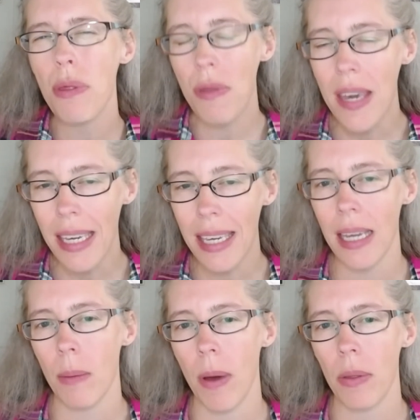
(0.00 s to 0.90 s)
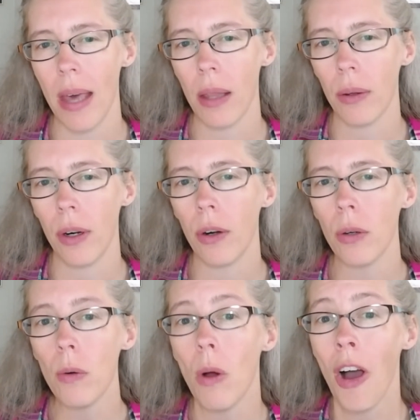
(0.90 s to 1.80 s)
thinking about that learner
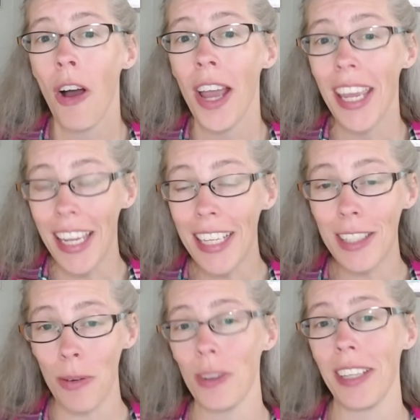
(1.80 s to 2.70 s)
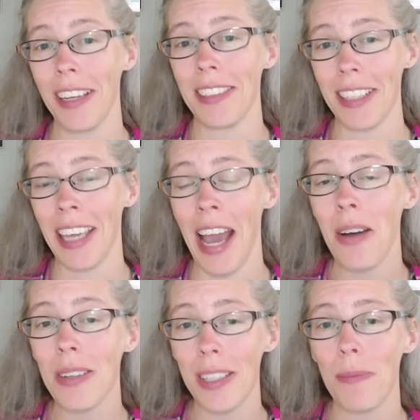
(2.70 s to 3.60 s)
who is holding us
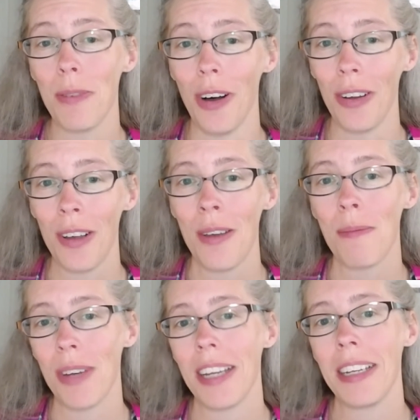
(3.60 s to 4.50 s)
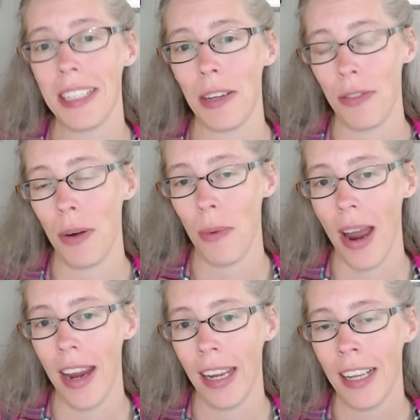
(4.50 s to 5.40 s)
accountable, but in a different way?
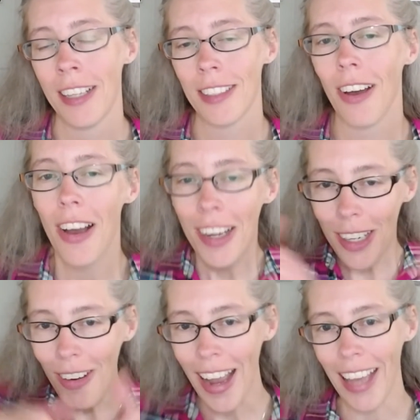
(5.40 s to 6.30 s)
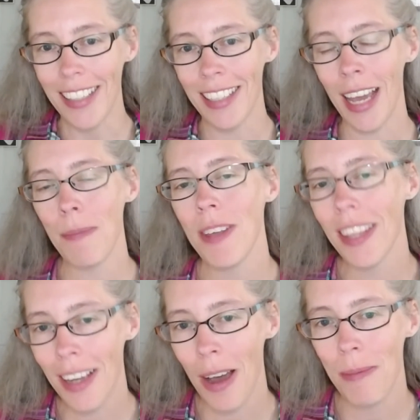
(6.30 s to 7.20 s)
So go ahead, type in
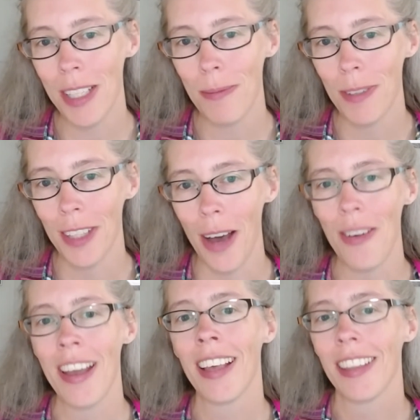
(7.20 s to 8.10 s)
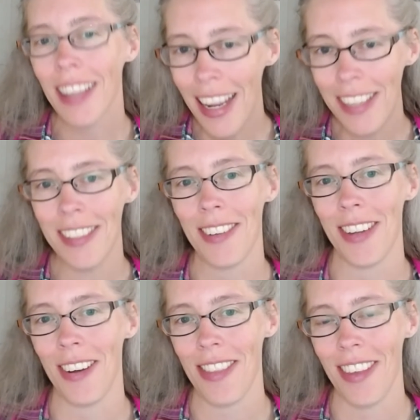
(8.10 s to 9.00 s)
the comments below, let us know
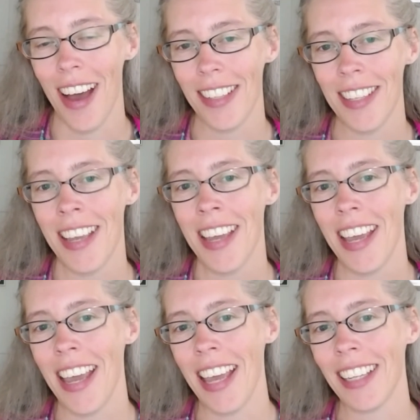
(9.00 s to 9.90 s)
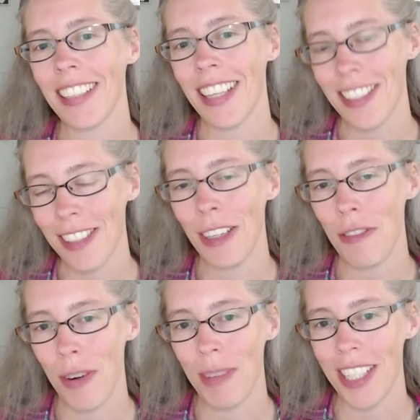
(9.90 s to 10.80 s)
your thoughts, and let's learn
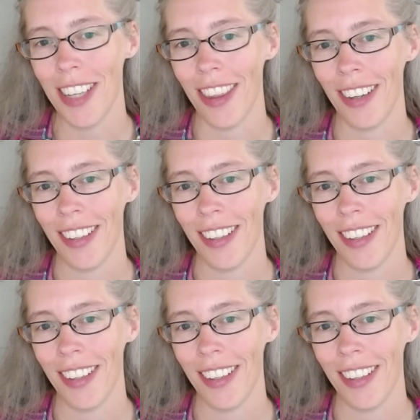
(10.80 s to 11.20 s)
from each other.